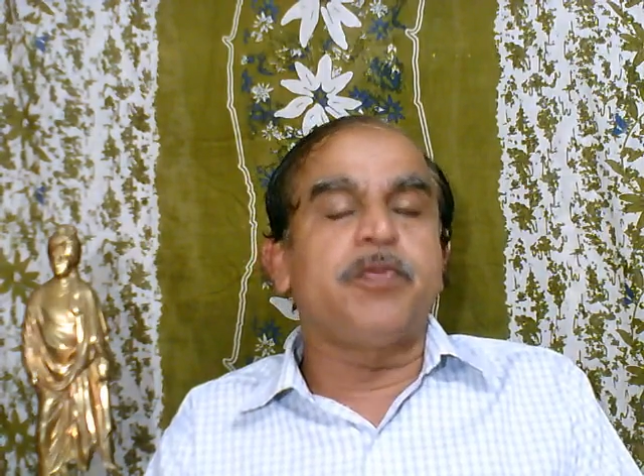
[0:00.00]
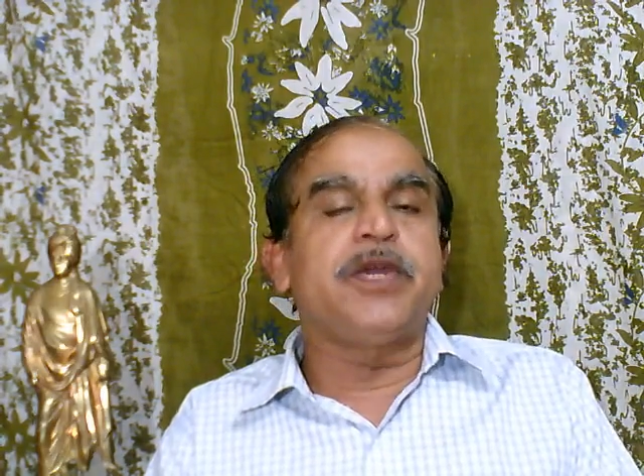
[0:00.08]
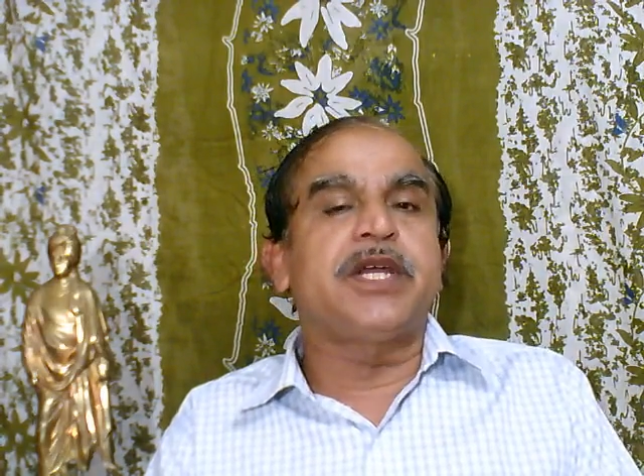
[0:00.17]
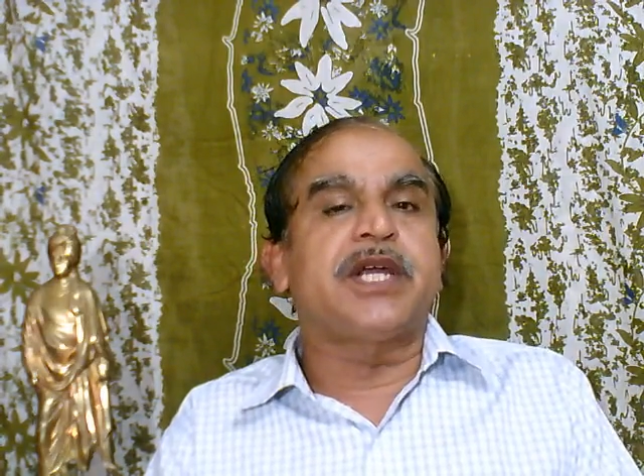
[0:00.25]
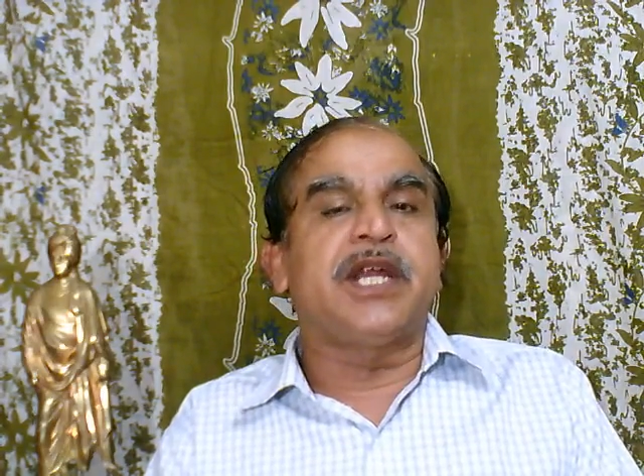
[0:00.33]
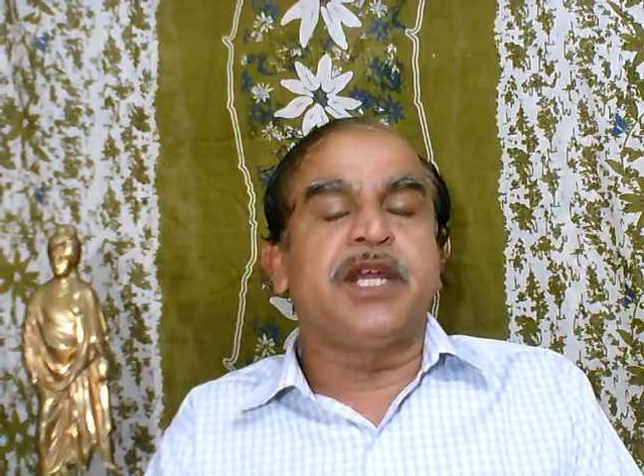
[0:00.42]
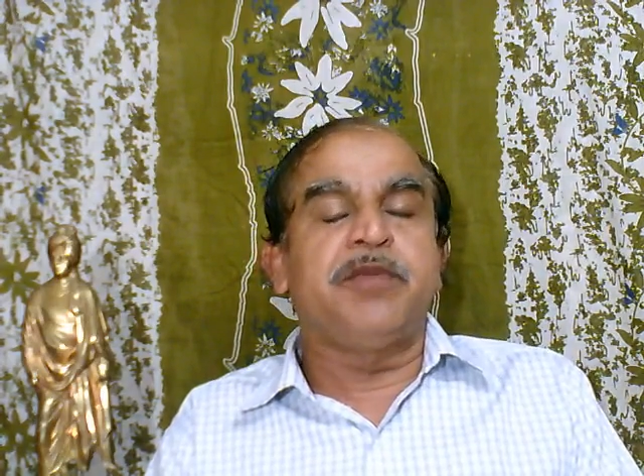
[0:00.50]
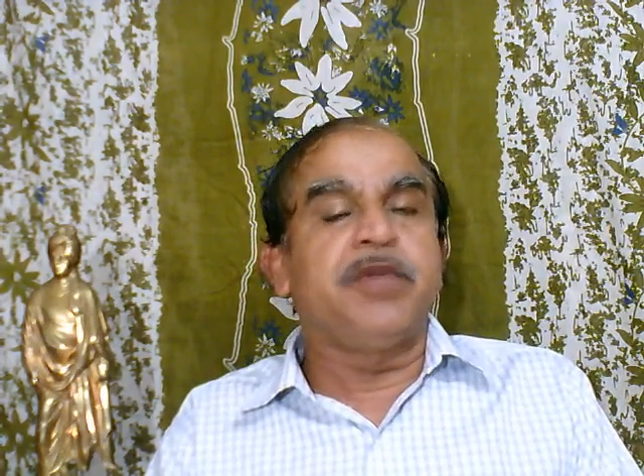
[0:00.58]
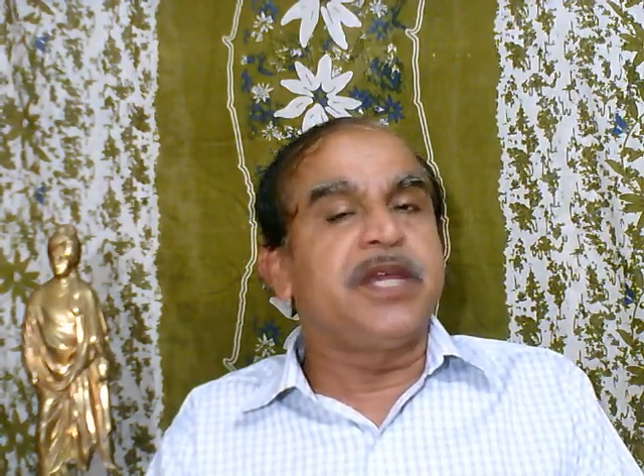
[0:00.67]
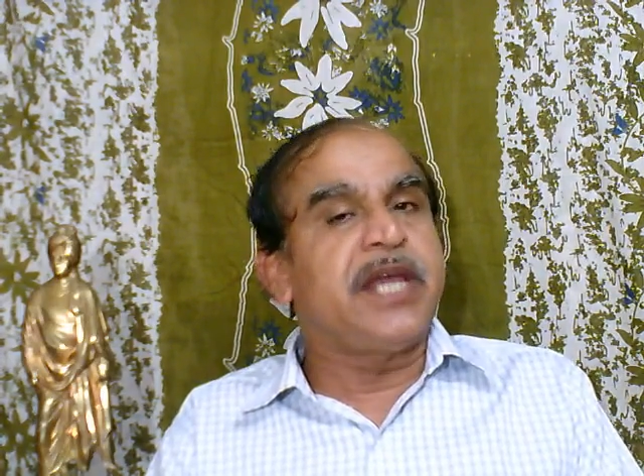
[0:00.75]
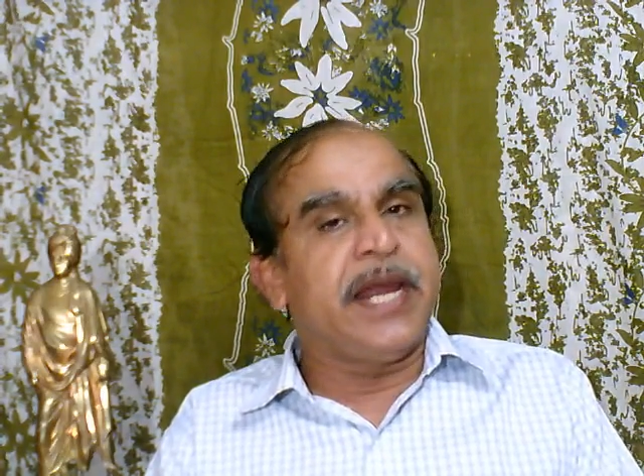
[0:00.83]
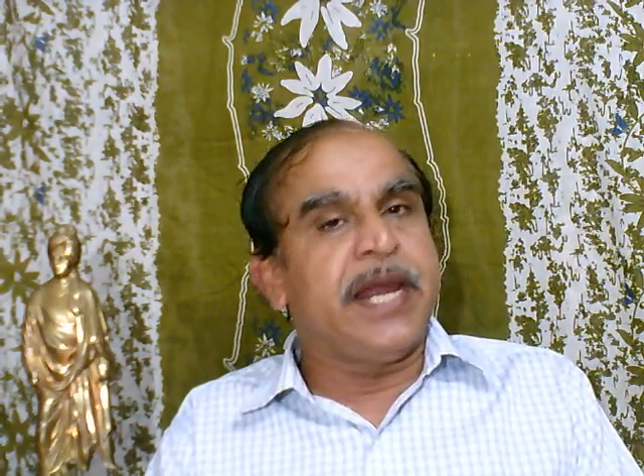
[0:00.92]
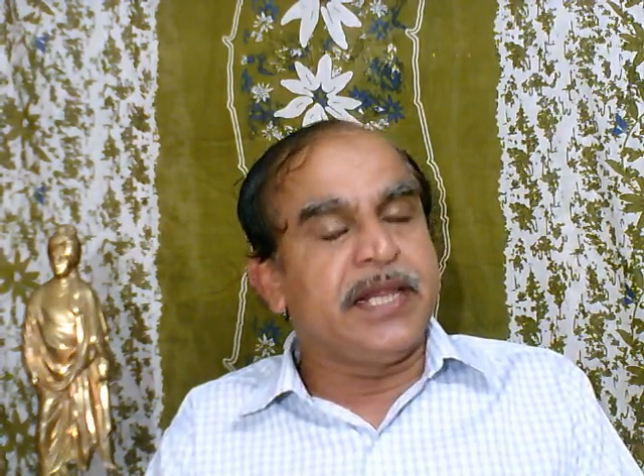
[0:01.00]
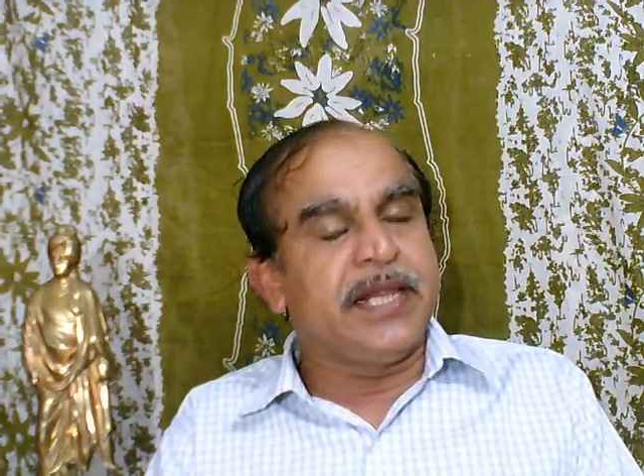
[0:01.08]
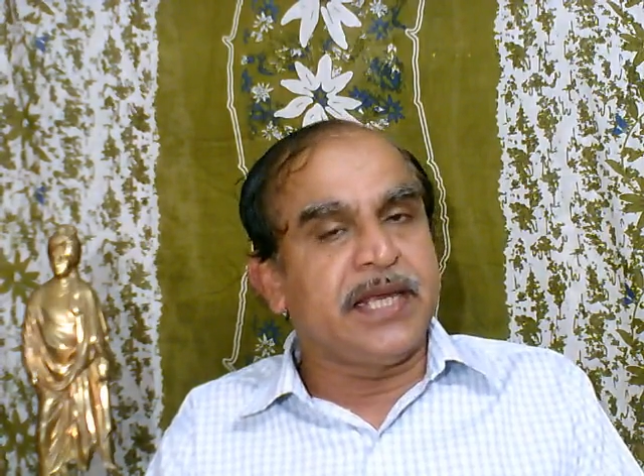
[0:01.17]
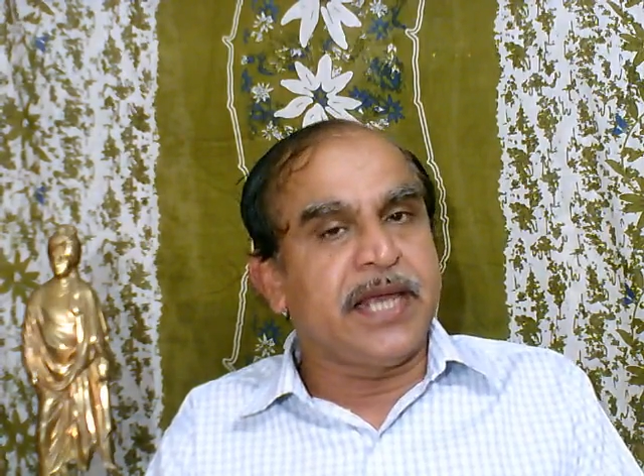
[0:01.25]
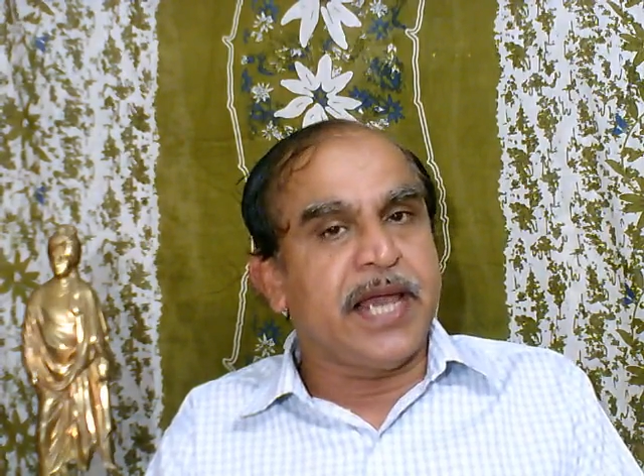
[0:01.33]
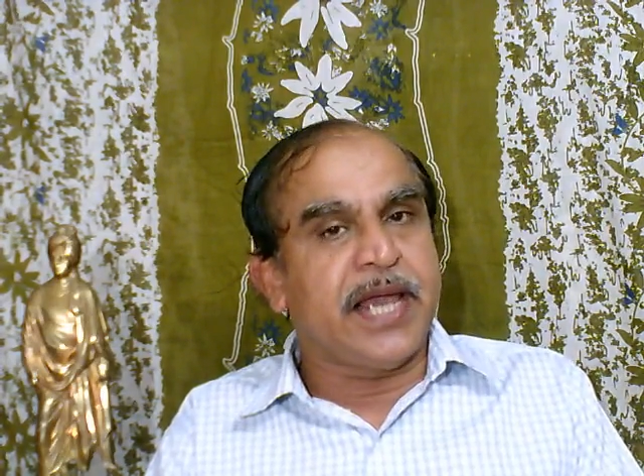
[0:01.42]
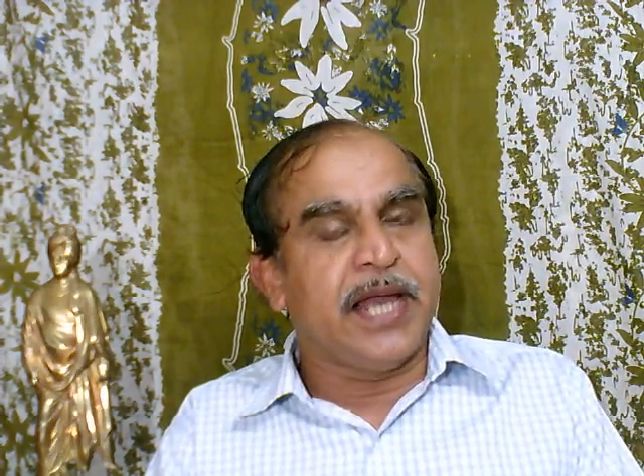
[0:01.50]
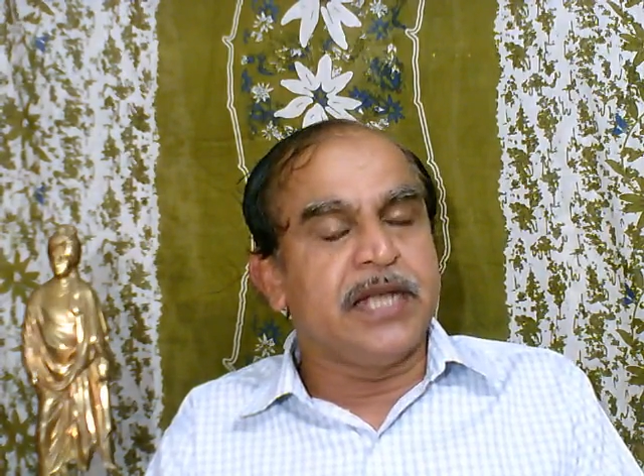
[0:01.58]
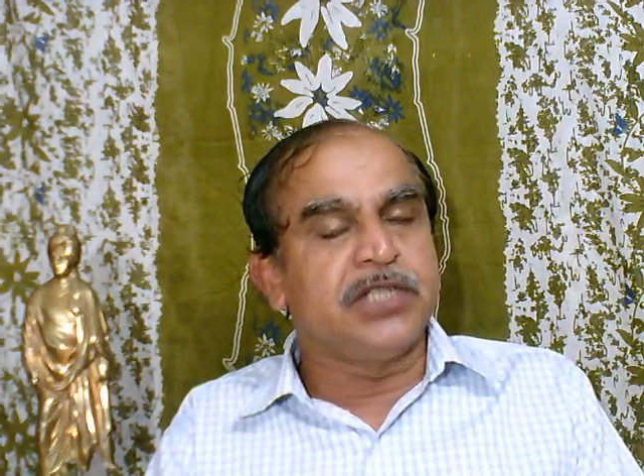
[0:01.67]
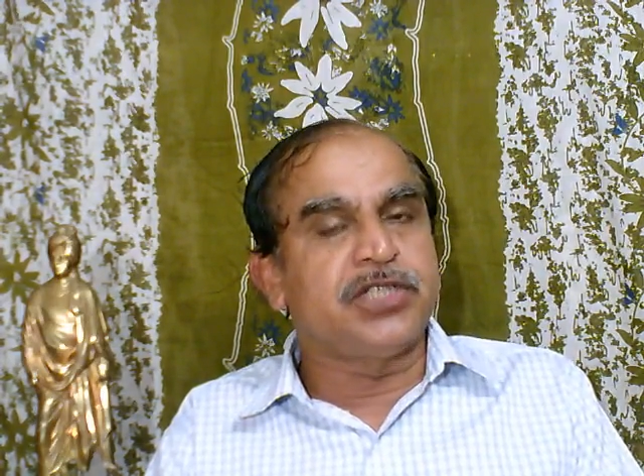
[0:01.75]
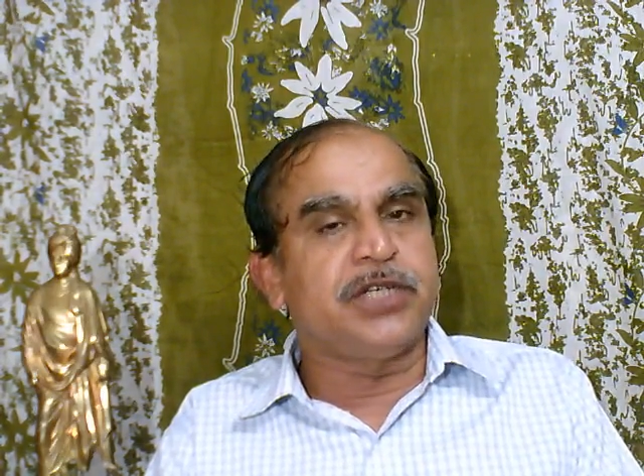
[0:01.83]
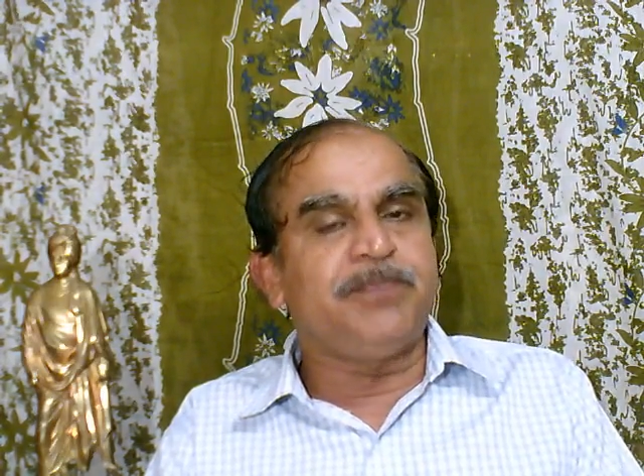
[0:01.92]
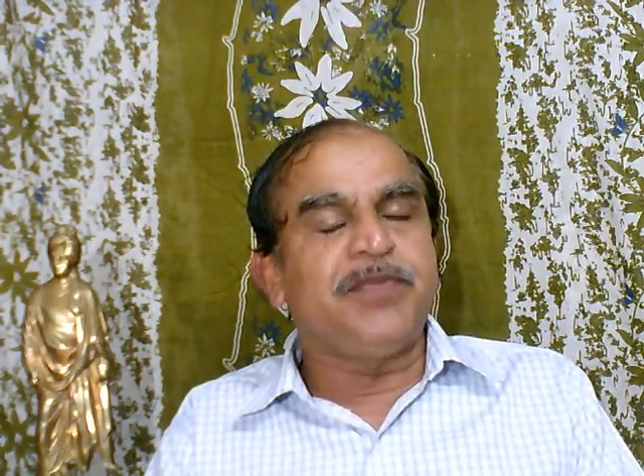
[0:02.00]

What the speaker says: be claiming anything else.